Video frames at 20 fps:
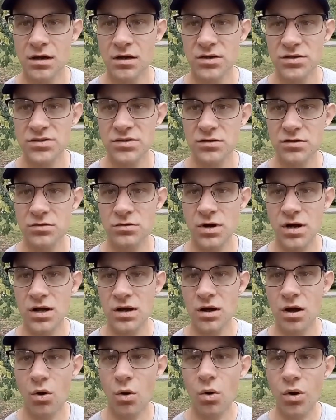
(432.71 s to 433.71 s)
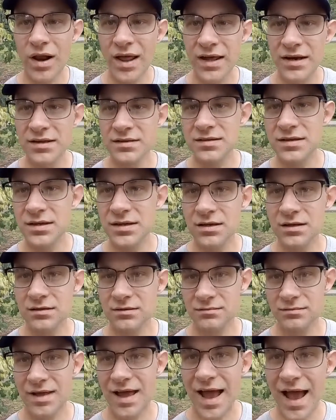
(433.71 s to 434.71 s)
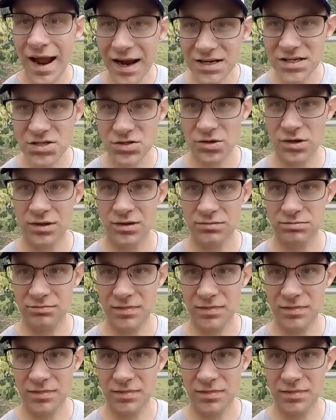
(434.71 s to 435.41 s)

So all editing, actual